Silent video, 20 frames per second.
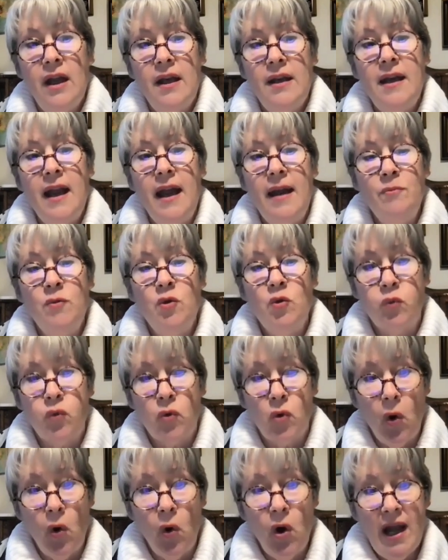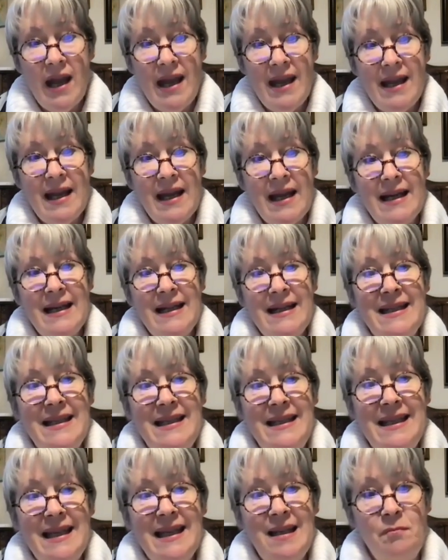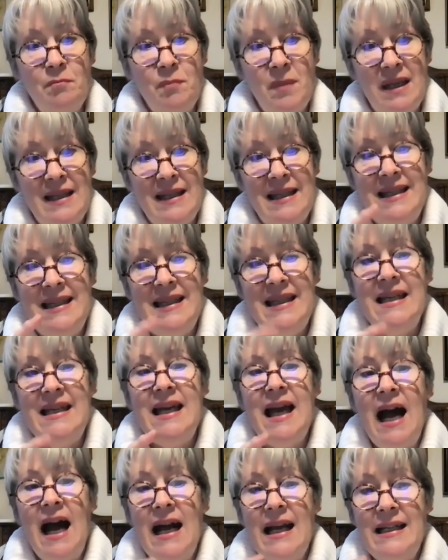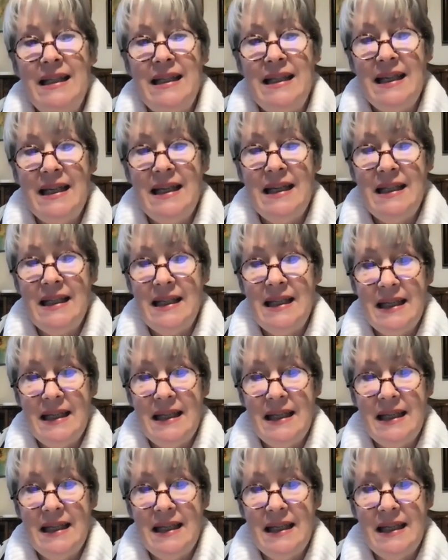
named Roy Dittmann, Dittmann,